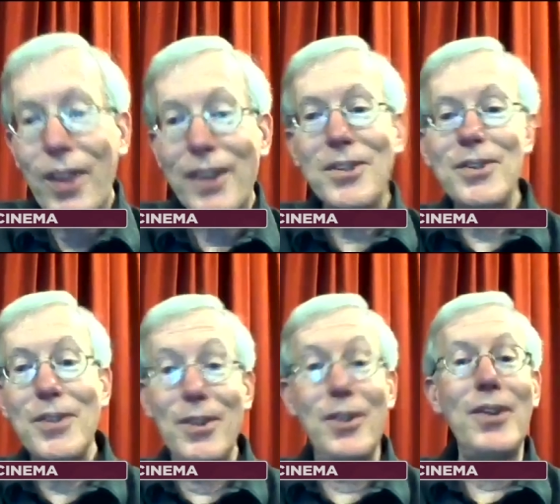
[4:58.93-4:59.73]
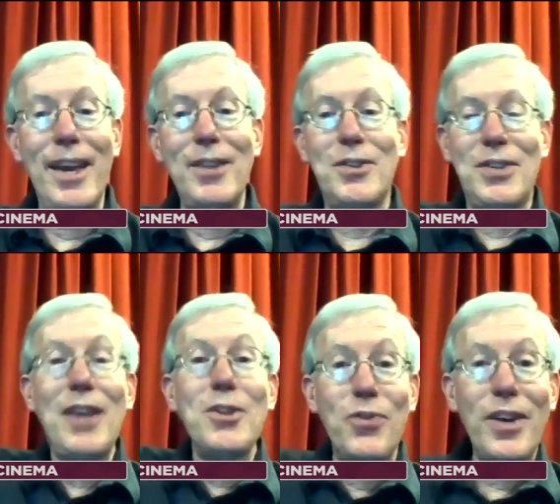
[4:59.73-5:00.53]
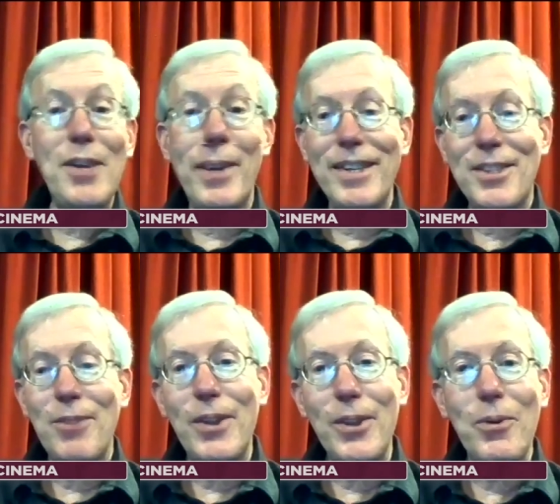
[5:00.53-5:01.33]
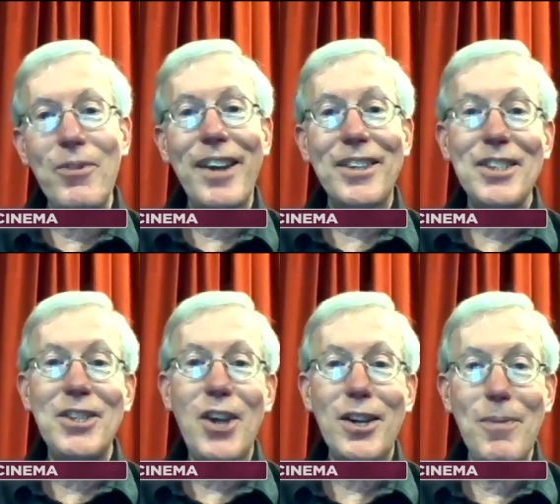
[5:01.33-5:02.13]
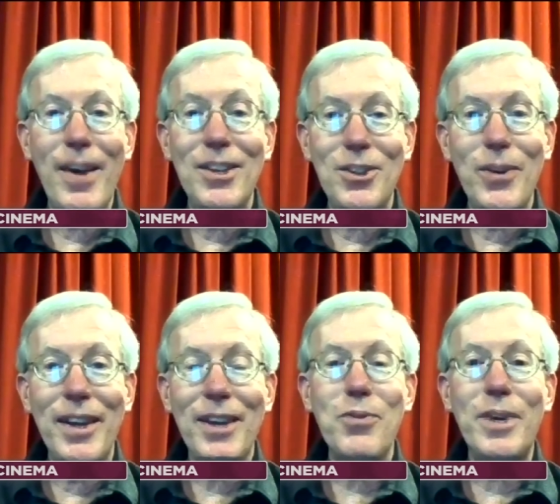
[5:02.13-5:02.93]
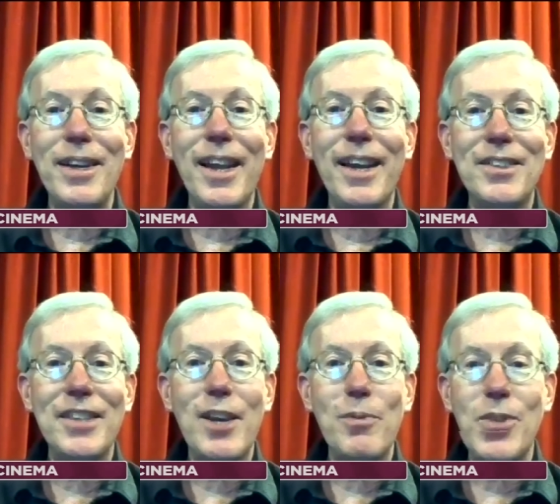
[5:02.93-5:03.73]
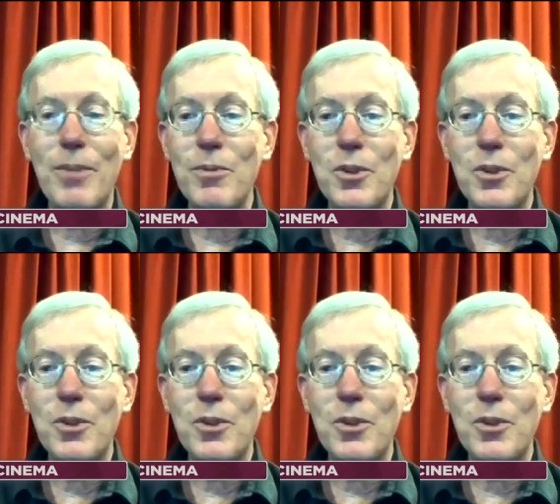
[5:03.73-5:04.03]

that, that, it sounds funny, but it's something that we've actually talked about doing. If we could like set up some